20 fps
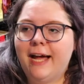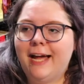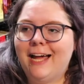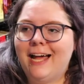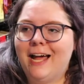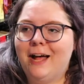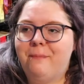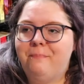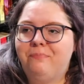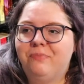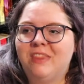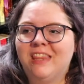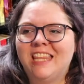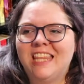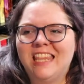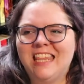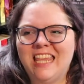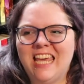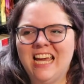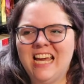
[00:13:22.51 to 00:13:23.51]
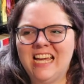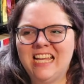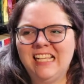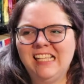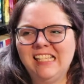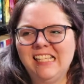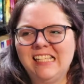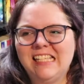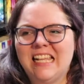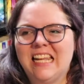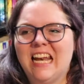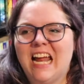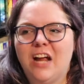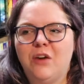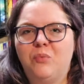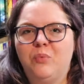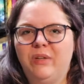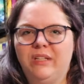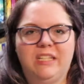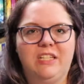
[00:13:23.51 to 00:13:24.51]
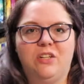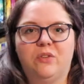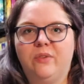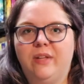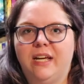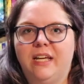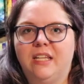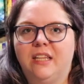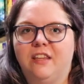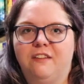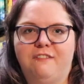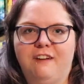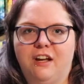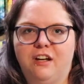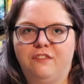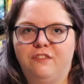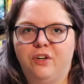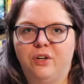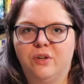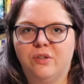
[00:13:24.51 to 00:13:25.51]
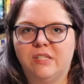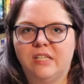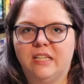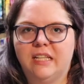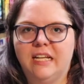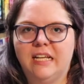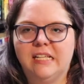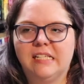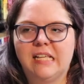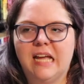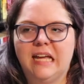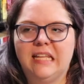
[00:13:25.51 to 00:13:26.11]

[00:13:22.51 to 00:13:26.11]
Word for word: Um, the thing is, is that I really don't like the found photos in these.